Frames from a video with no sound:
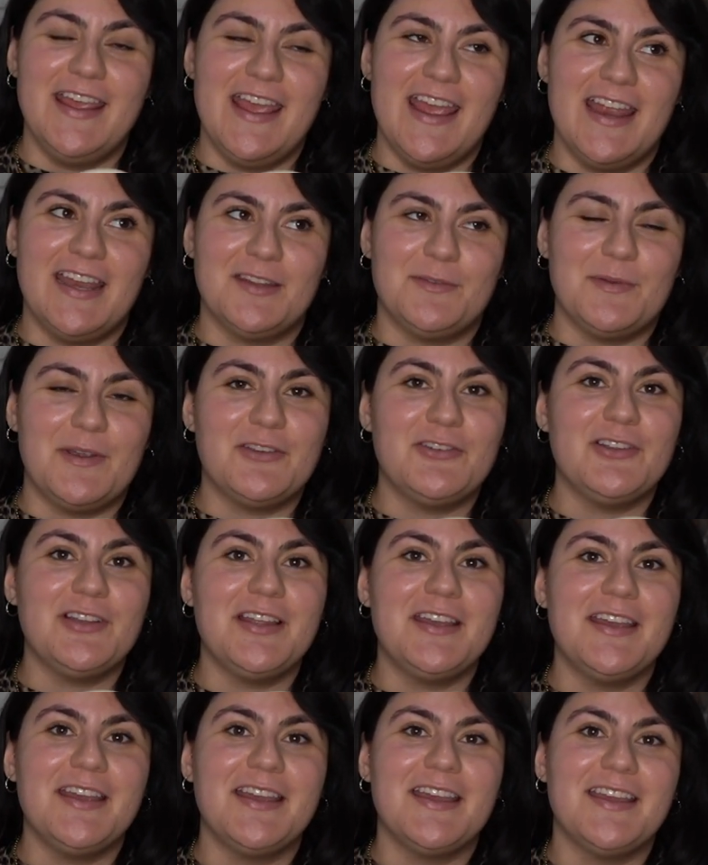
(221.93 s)
and
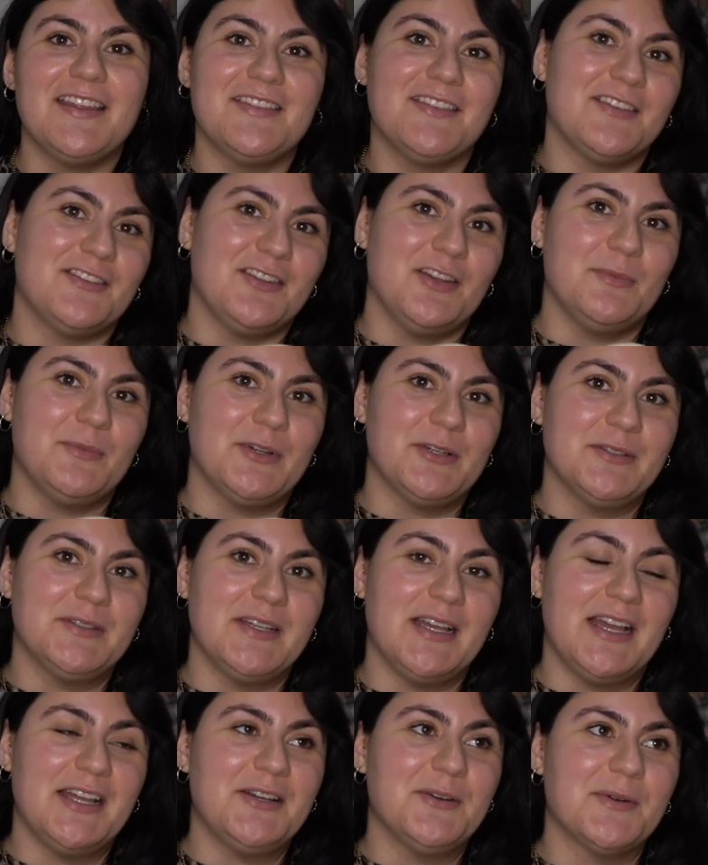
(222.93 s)
especially in the summer.
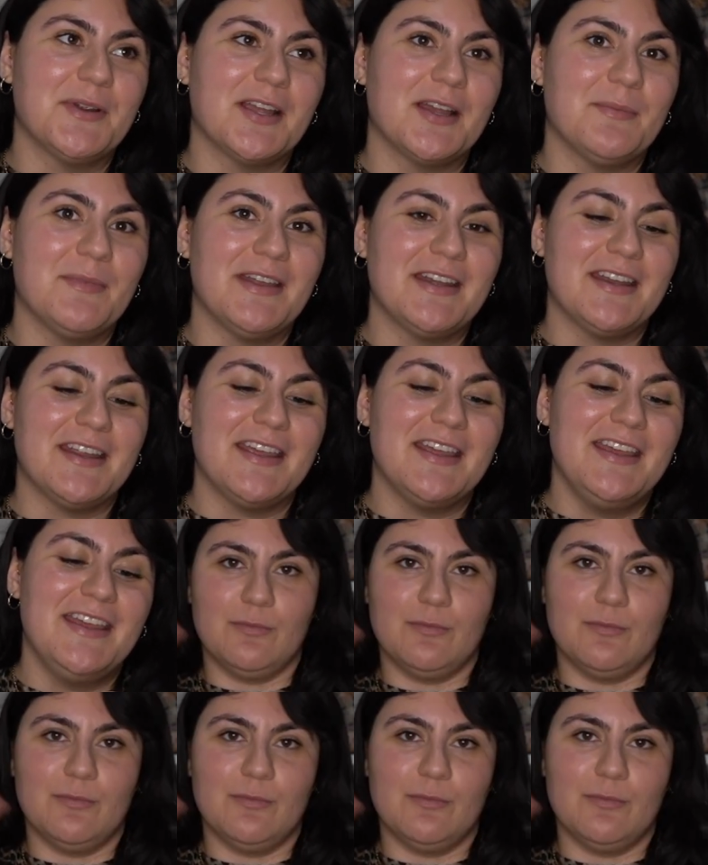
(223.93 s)
I don't recommend it.